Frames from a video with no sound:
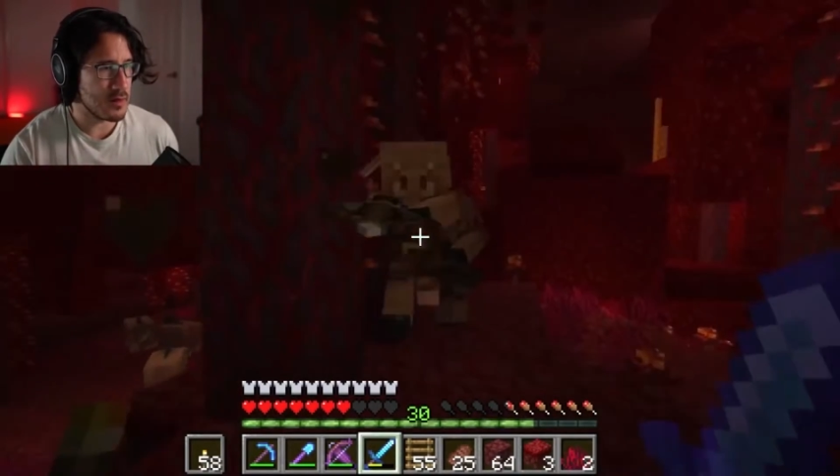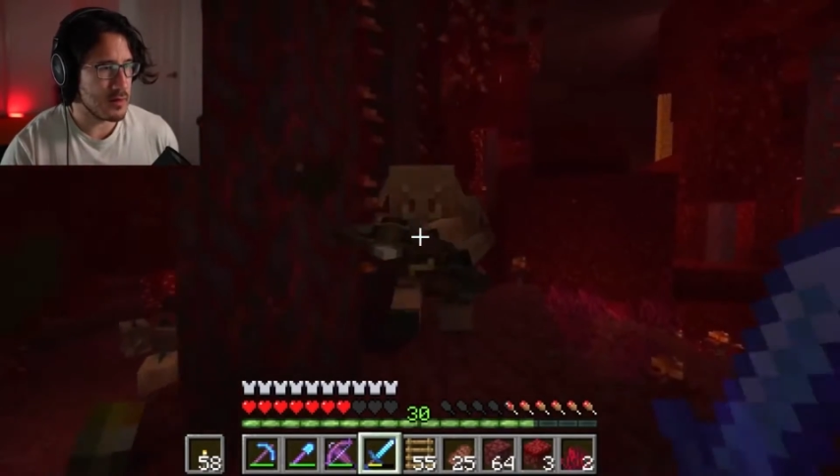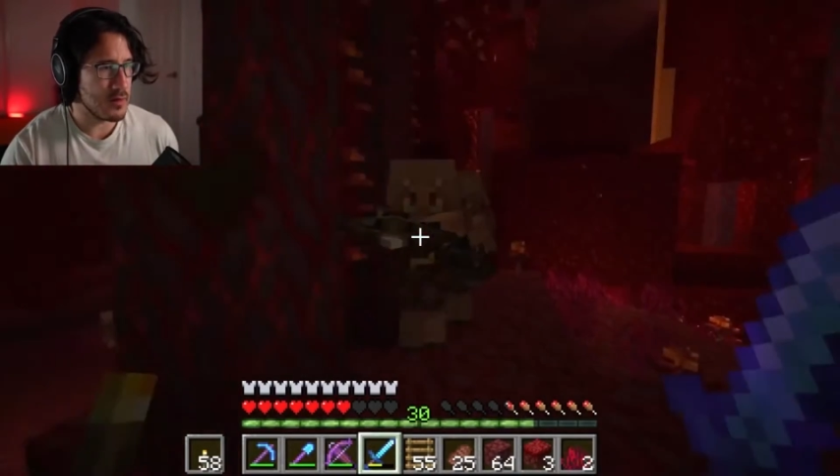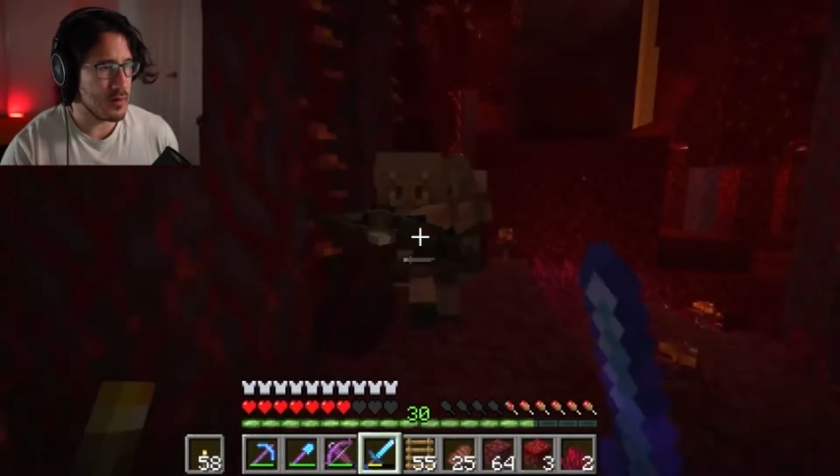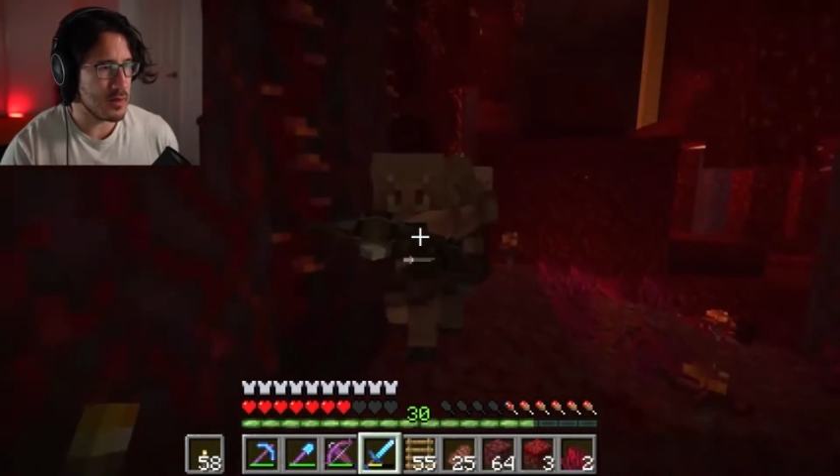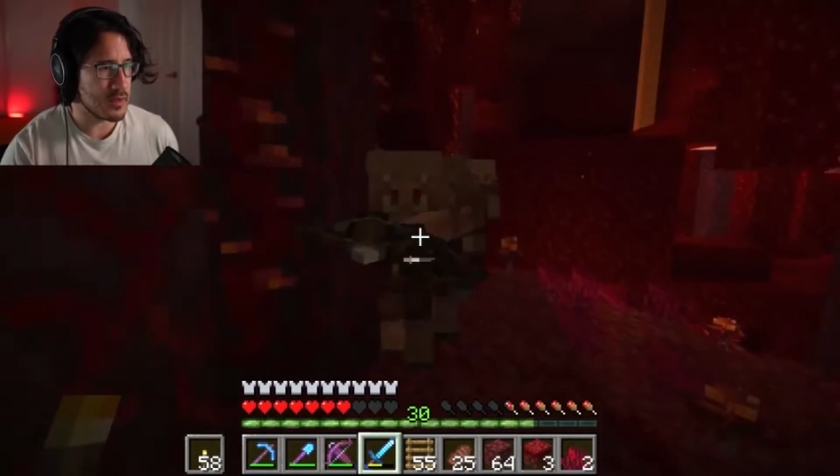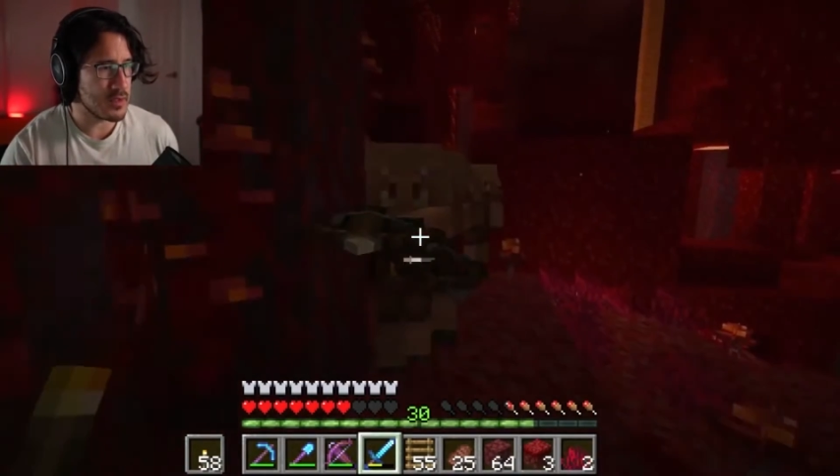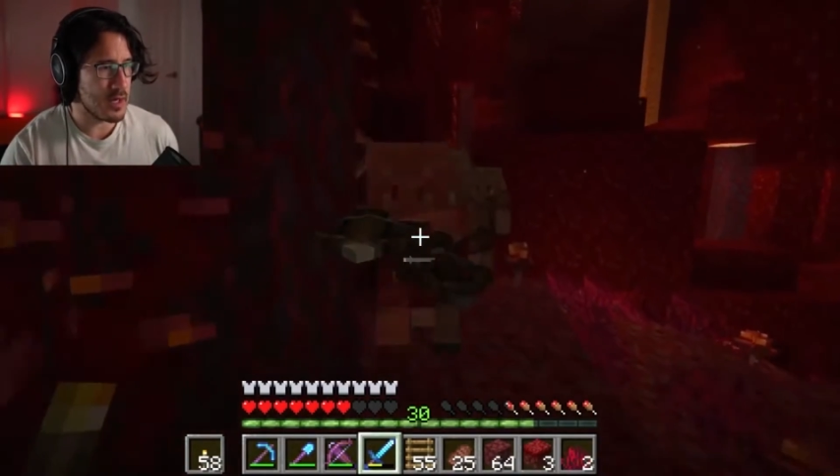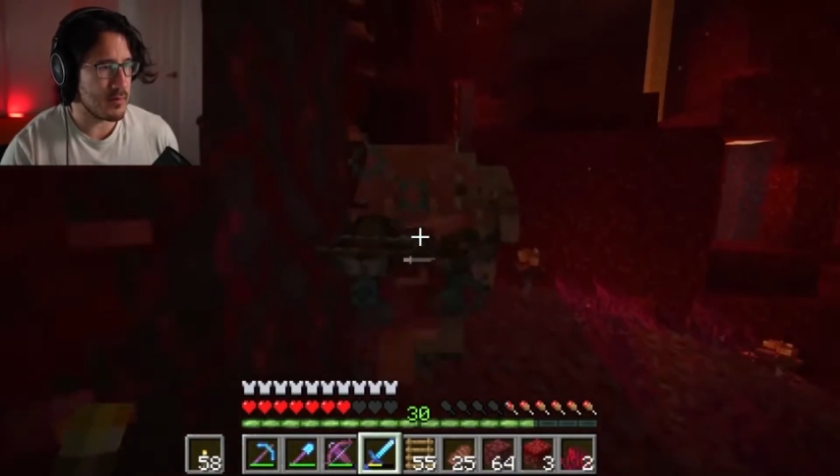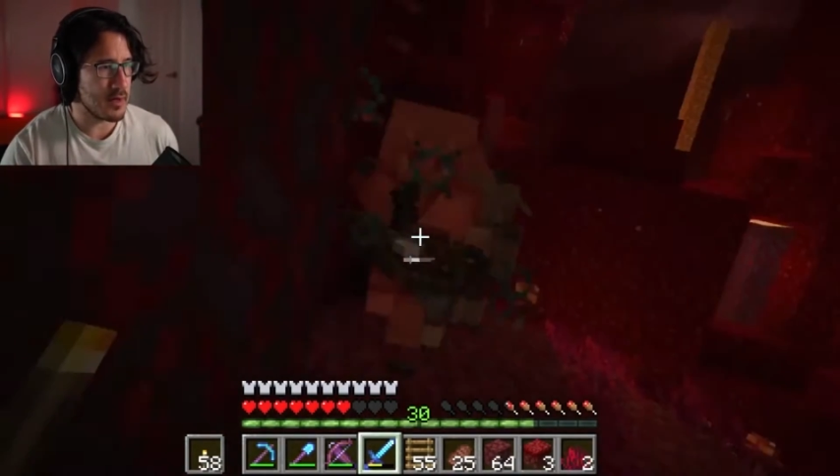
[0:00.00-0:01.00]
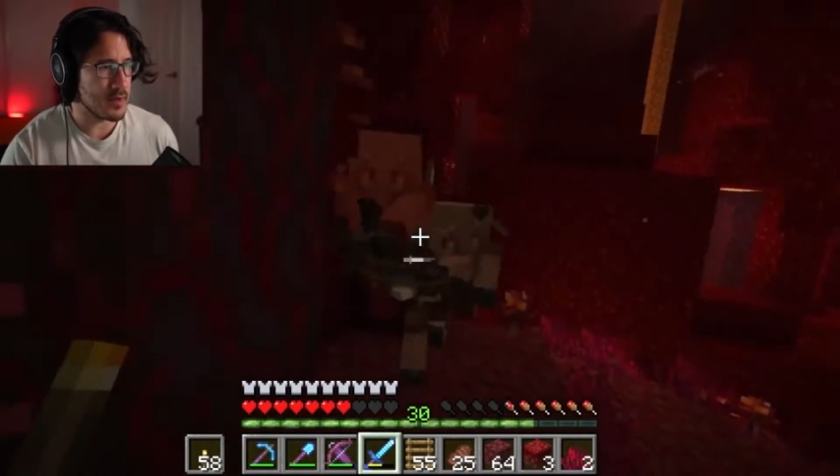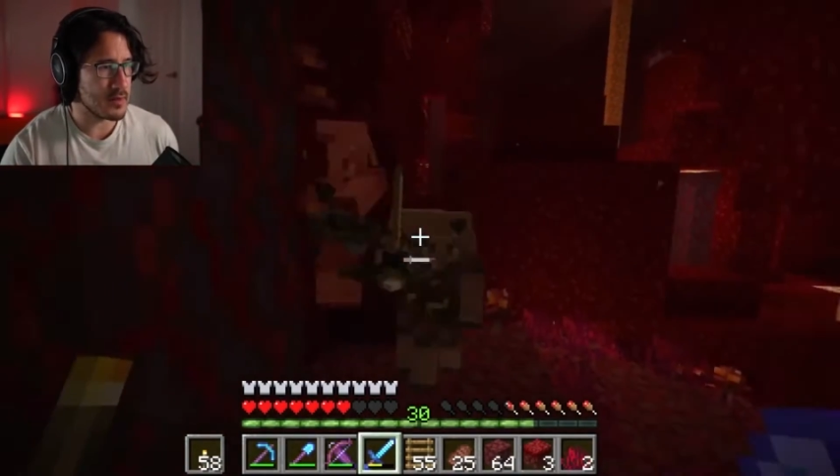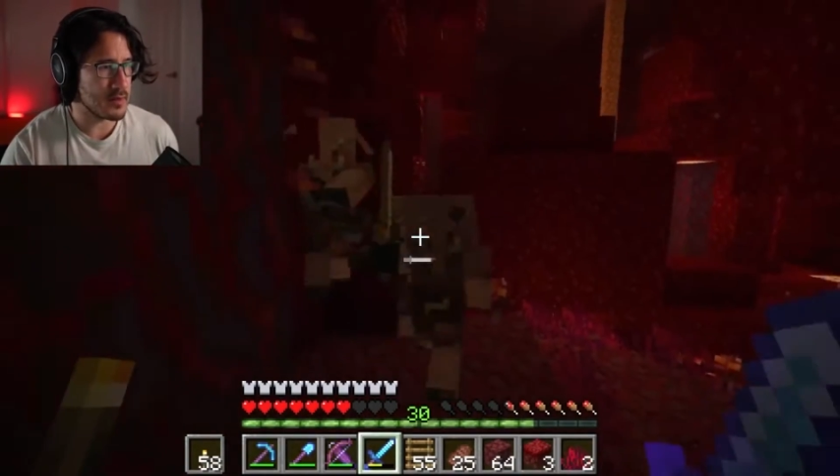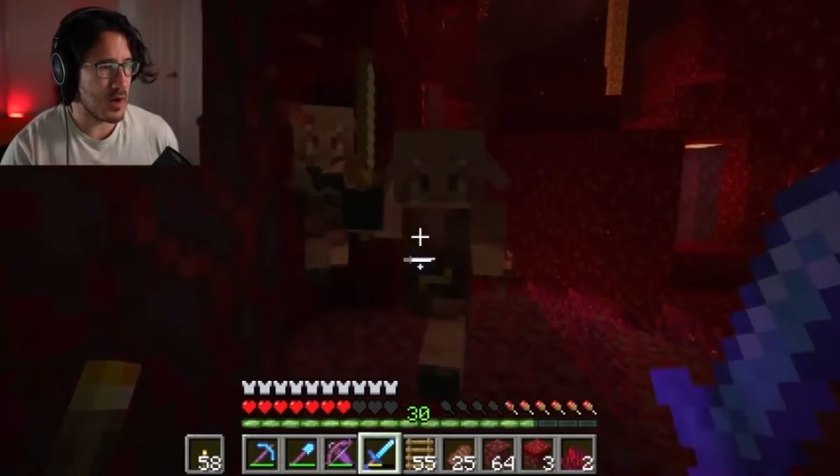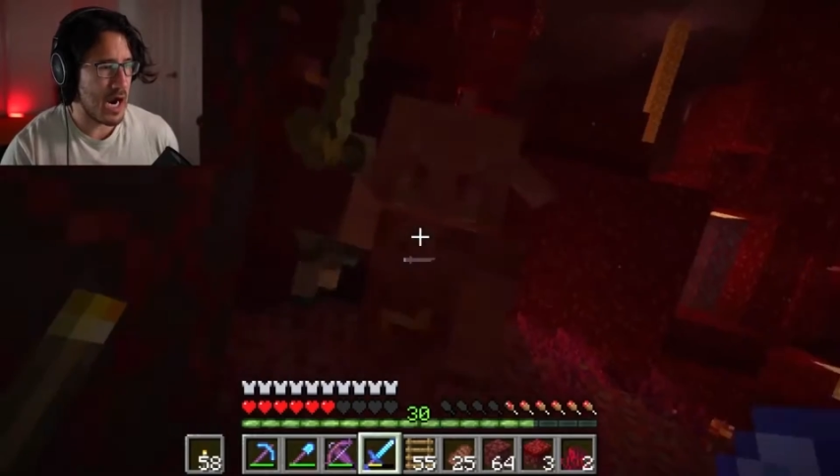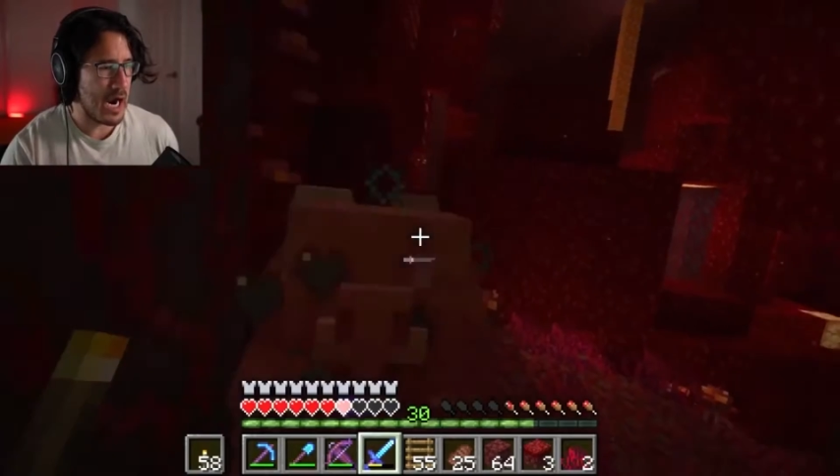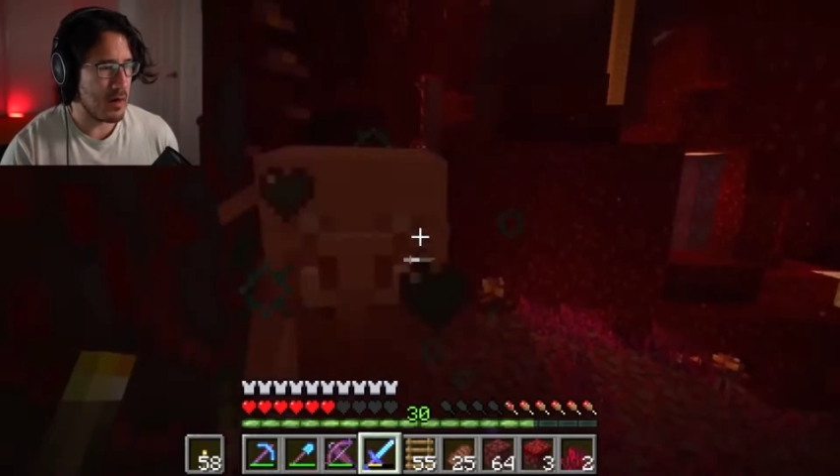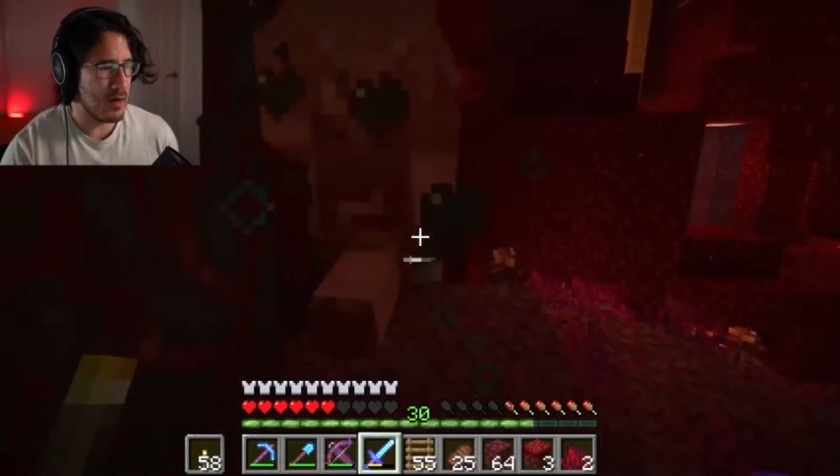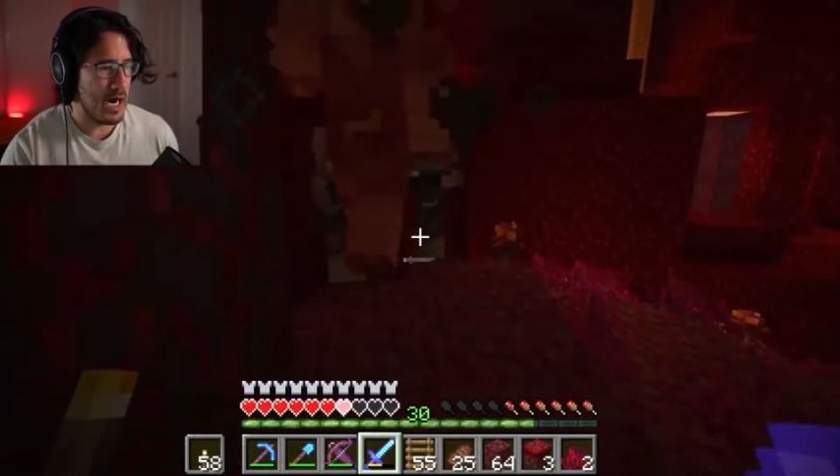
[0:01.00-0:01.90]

all you all the time, guys. Ah!